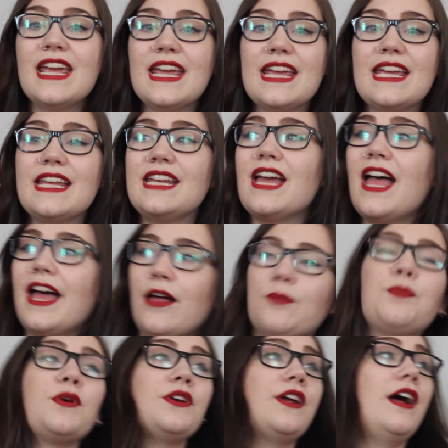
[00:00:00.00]
in
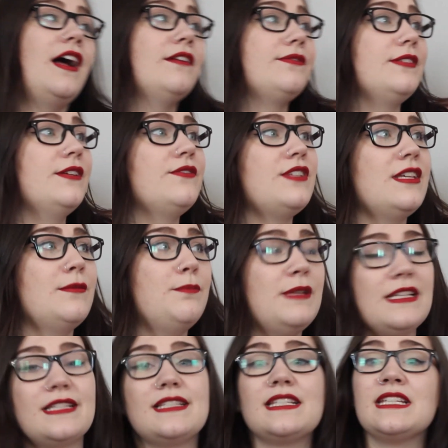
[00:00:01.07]
Alberta, I've lived in
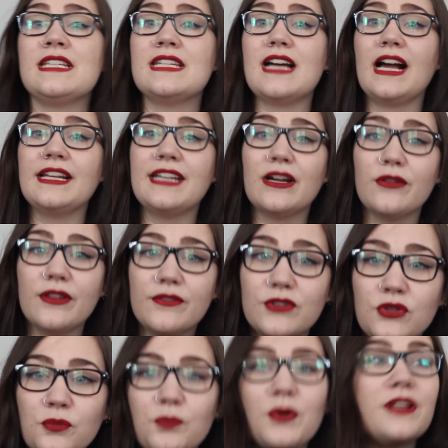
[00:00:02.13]
BC, I now live in
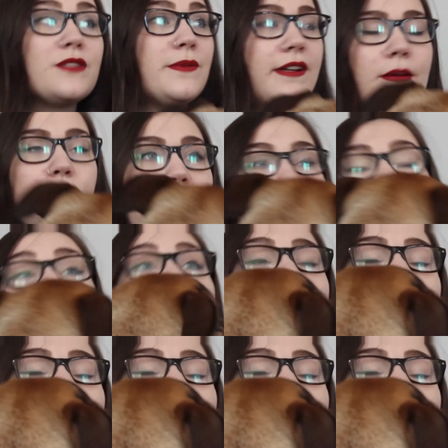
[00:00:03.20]
New Brunswick, I'm from